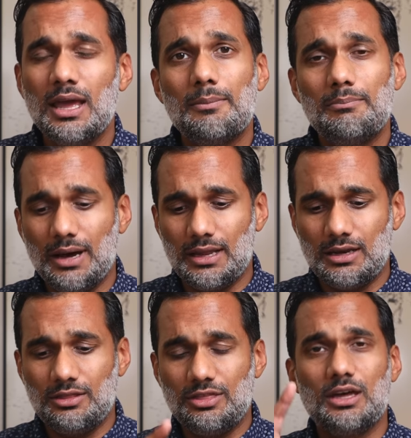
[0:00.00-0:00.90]
but
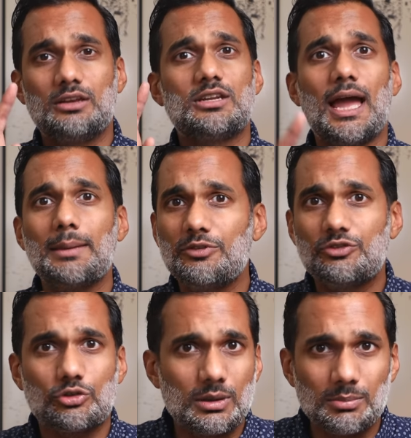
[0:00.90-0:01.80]
the type of
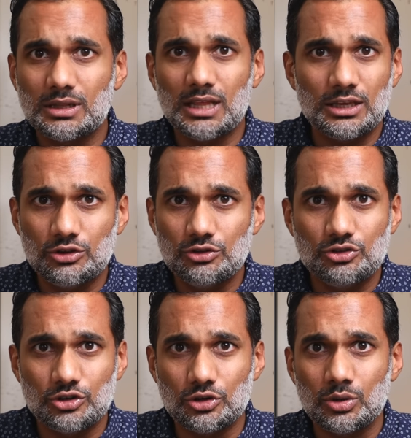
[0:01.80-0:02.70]
treatment that you
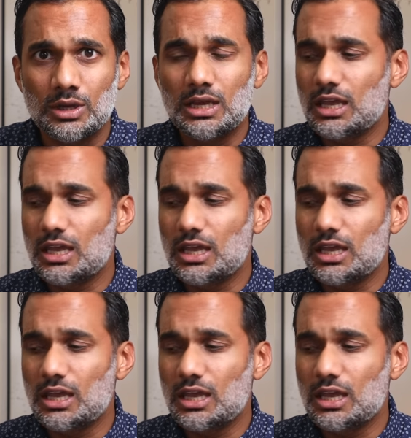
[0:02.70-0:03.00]
do